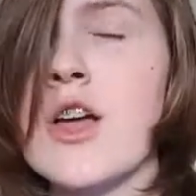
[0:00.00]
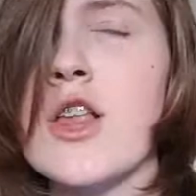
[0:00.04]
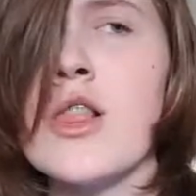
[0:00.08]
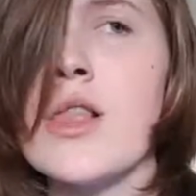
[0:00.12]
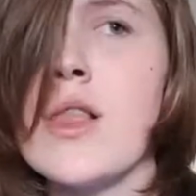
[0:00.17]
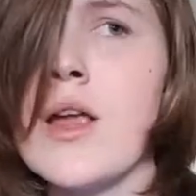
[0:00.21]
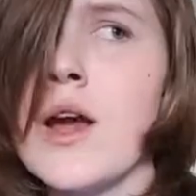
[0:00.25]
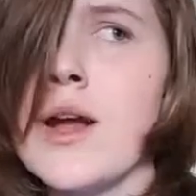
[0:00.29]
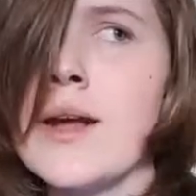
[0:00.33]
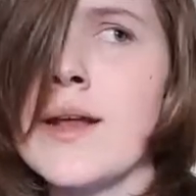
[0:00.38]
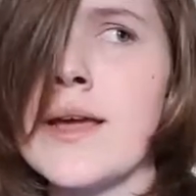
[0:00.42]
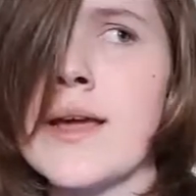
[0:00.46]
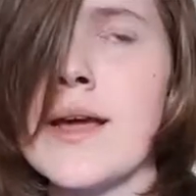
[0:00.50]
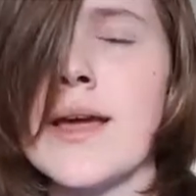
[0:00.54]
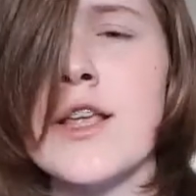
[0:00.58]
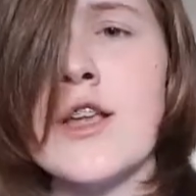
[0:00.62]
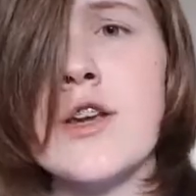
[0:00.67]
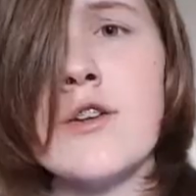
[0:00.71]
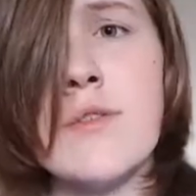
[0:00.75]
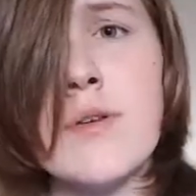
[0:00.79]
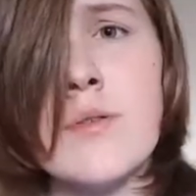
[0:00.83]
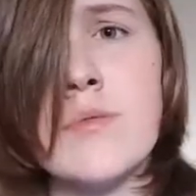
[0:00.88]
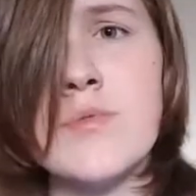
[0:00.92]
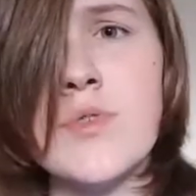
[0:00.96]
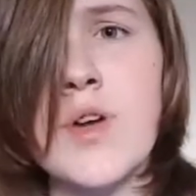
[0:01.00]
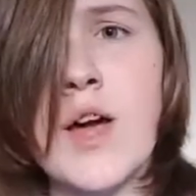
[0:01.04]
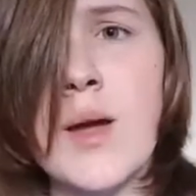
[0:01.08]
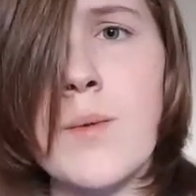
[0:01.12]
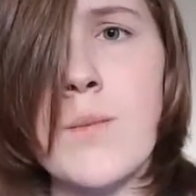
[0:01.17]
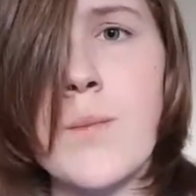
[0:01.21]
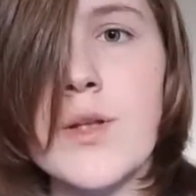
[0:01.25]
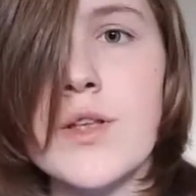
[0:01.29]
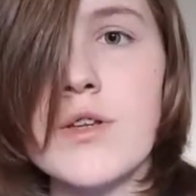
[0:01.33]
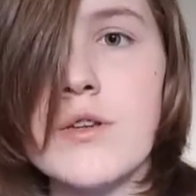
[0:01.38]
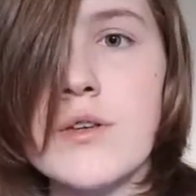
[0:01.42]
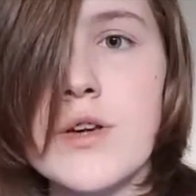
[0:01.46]
learning in your own time
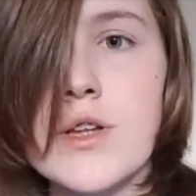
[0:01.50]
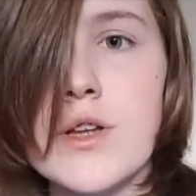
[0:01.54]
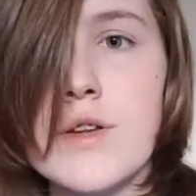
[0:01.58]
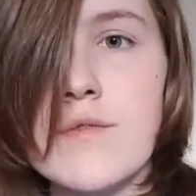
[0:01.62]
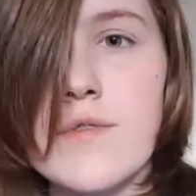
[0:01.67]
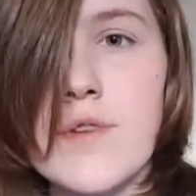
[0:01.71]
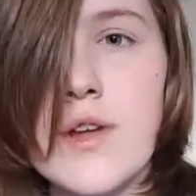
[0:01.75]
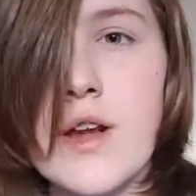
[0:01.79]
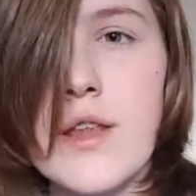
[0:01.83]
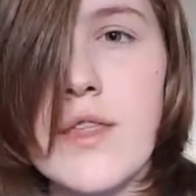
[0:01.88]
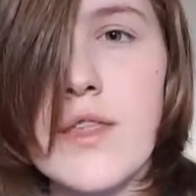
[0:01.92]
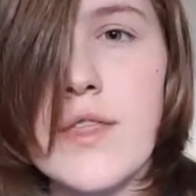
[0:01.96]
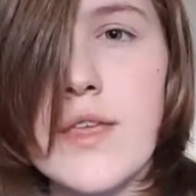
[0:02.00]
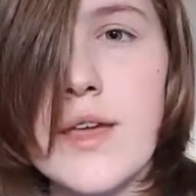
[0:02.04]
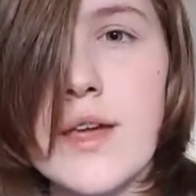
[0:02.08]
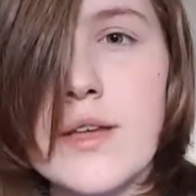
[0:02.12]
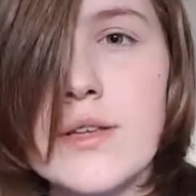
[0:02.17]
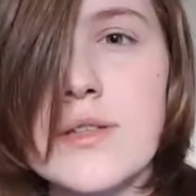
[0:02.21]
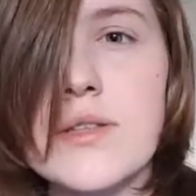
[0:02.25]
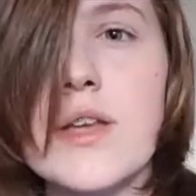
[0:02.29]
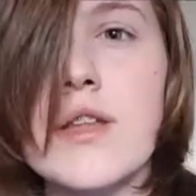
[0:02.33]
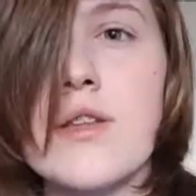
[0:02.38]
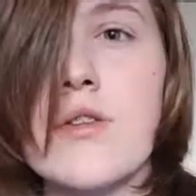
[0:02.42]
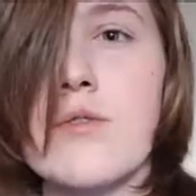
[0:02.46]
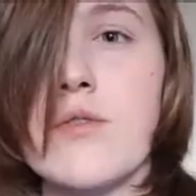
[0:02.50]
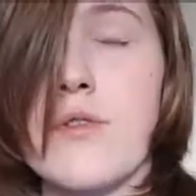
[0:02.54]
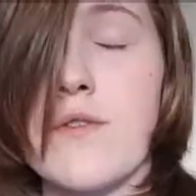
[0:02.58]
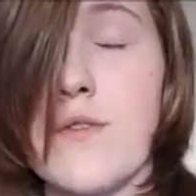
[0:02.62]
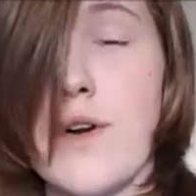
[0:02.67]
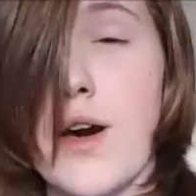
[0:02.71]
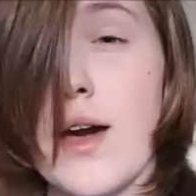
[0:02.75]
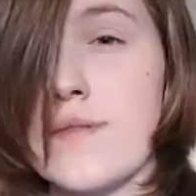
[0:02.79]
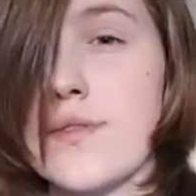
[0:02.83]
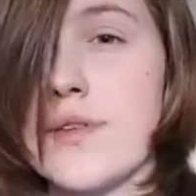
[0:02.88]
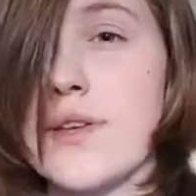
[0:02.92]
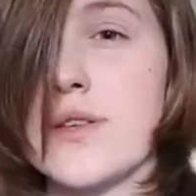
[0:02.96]
when you could have learned things along with
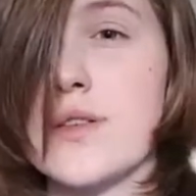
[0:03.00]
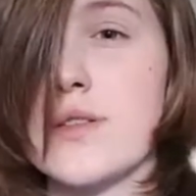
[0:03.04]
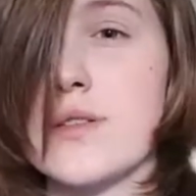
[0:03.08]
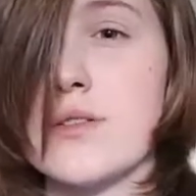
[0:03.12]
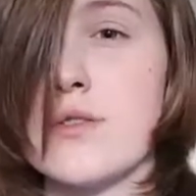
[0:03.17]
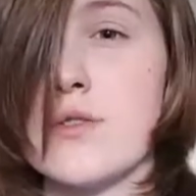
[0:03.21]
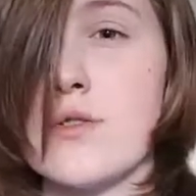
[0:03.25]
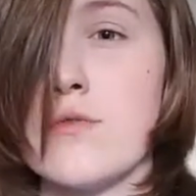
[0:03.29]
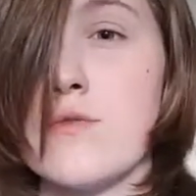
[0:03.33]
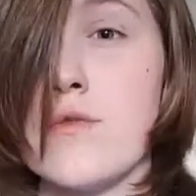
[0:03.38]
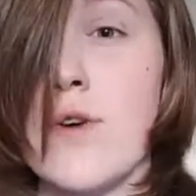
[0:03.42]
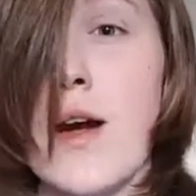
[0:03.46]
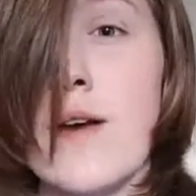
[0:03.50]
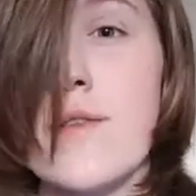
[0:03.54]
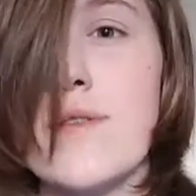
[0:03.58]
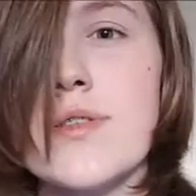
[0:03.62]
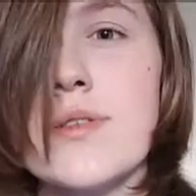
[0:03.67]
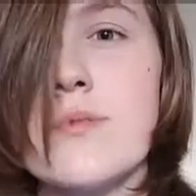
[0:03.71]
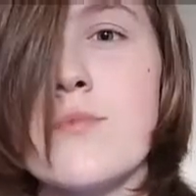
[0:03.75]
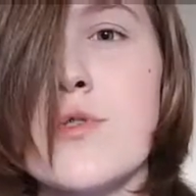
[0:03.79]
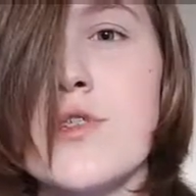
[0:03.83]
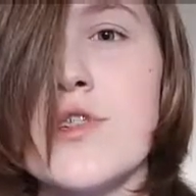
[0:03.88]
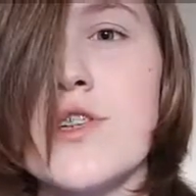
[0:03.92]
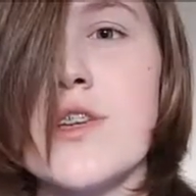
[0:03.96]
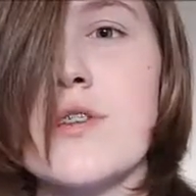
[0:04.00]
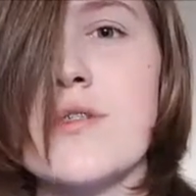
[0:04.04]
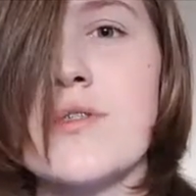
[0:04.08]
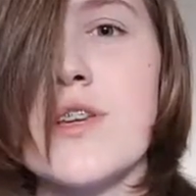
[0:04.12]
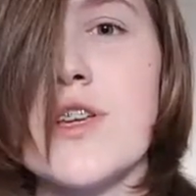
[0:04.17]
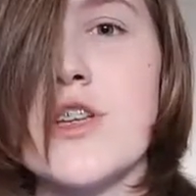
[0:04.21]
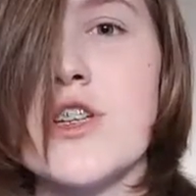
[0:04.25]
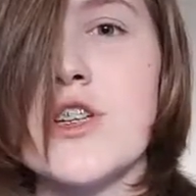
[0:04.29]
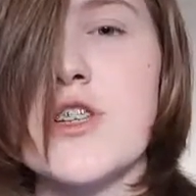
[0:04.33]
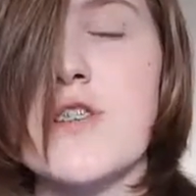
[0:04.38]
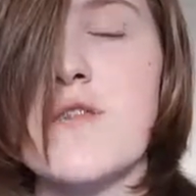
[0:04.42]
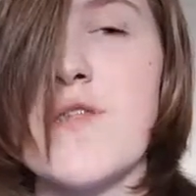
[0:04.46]
5 years of school, rather than watching your
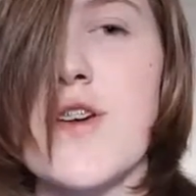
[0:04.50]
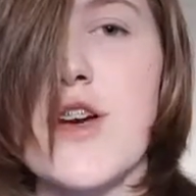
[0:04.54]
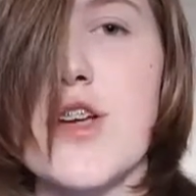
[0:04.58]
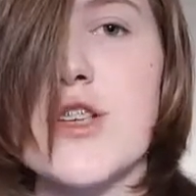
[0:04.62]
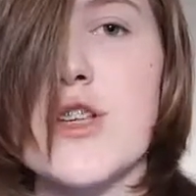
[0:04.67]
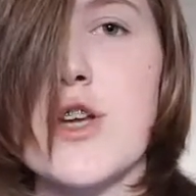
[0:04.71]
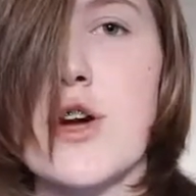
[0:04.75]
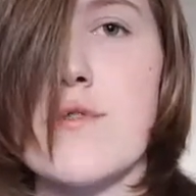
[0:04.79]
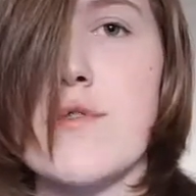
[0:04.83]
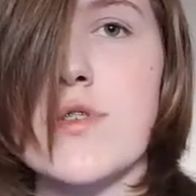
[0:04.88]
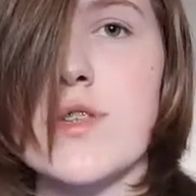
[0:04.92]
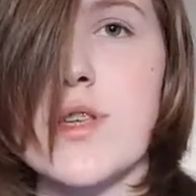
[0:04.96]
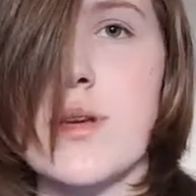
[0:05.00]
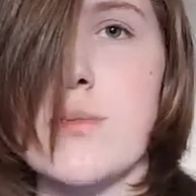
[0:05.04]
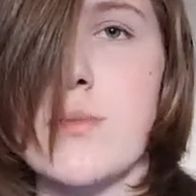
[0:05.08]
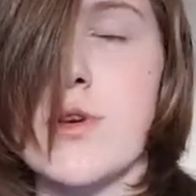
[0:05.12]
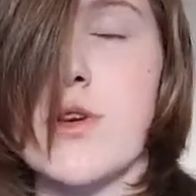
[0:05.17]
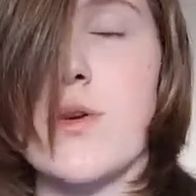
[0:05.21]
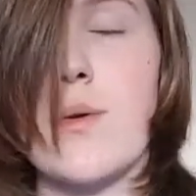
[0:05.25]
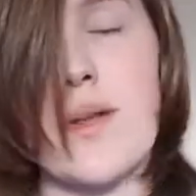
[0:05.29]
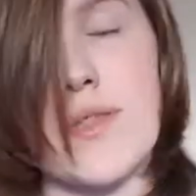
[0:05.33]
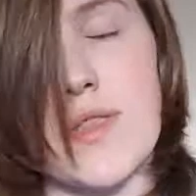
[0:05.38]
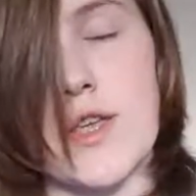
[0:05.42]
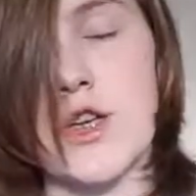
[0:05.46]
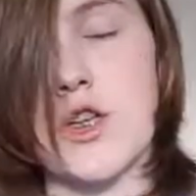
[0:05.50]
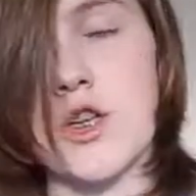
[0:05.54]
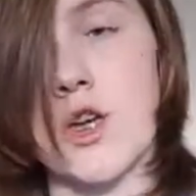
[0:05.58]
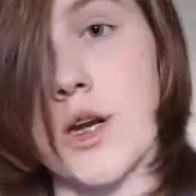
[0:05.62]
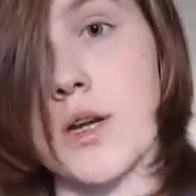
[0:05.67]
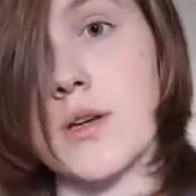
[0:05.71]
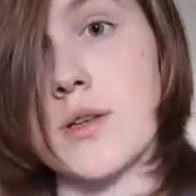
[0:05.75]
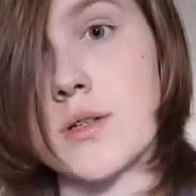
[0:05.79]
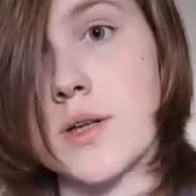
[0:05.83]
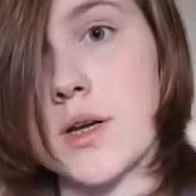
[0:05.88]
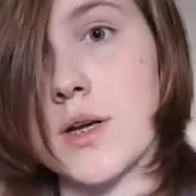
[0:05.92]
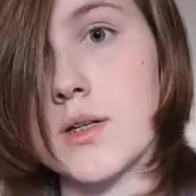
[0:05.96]
teachers fuss over someone who had their
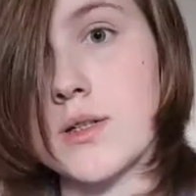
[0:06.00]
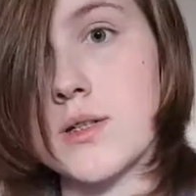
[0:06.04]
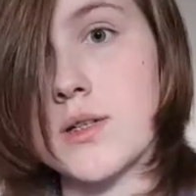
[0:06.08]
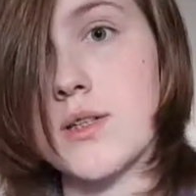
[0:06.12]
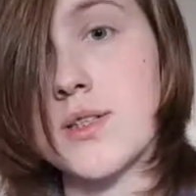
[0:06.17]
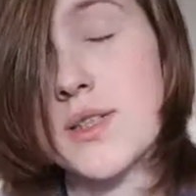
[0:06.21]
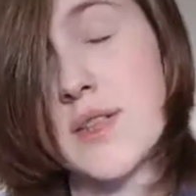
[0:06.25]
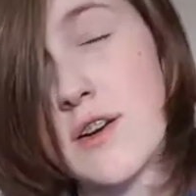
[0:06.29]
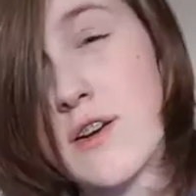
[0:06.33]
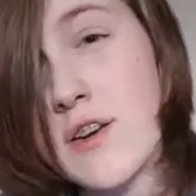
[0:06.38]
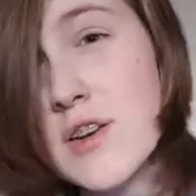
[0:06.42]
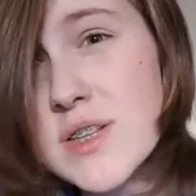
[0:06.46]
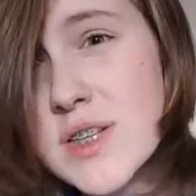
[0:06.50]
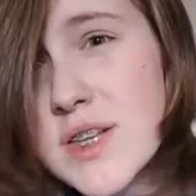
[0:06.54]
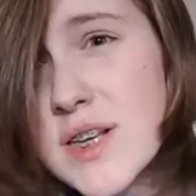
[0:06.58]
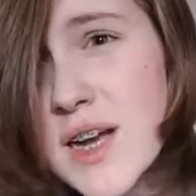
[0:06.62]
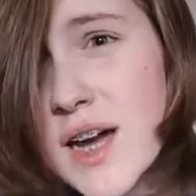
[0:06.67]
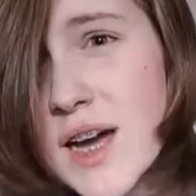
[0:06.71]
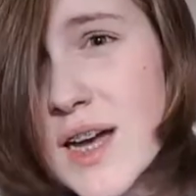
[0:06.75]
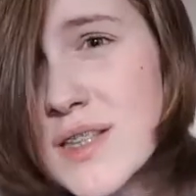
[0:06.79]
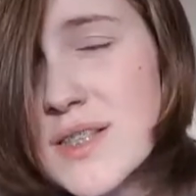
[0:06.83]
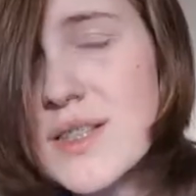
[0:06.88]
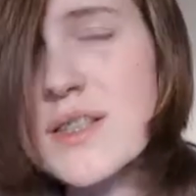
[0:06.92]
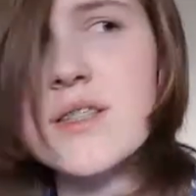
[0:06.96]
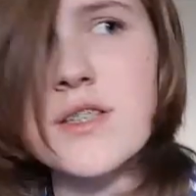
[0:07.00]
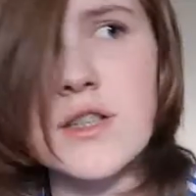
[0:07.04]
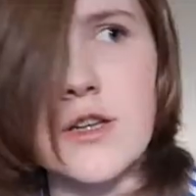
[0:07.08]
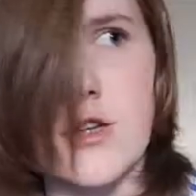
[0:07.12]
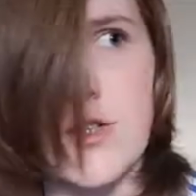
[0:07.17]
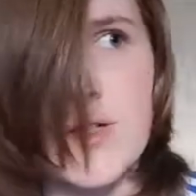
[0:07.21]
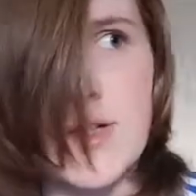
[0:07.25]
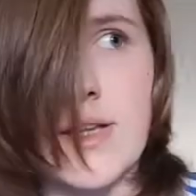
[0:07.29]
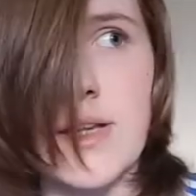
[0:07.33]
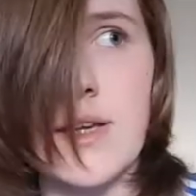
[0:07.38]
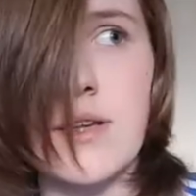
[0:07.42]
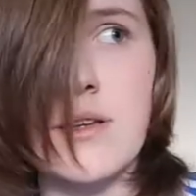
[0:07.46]
shirt untucked. Seriously, guys?
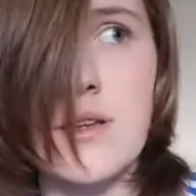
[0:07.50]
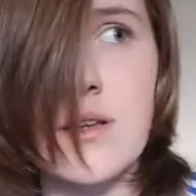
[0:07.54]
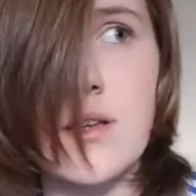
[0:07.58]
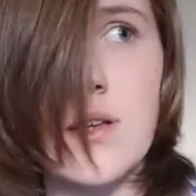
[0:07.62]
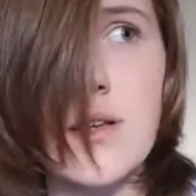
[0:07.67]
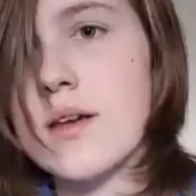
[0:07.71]
Seriously?